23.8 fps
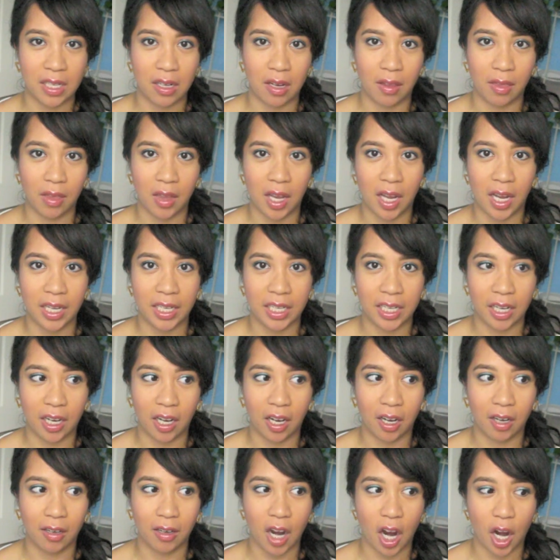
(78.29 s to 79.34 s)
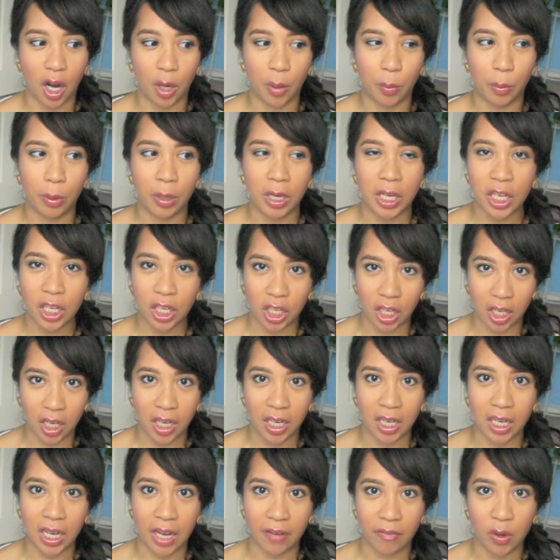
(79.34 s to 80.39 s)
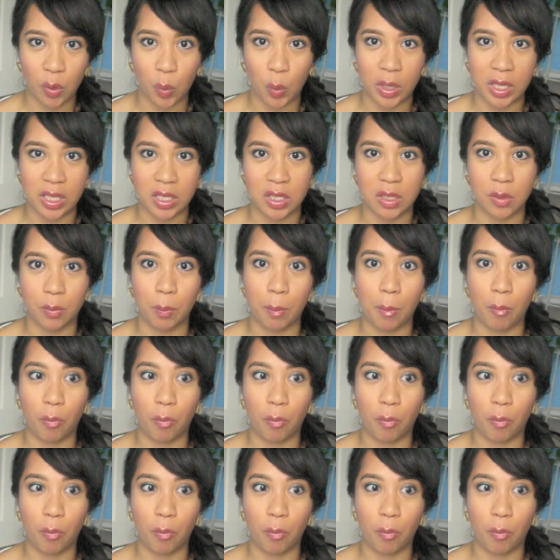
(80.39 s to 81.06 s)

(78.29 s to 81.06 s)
online here are pretty good and everyone's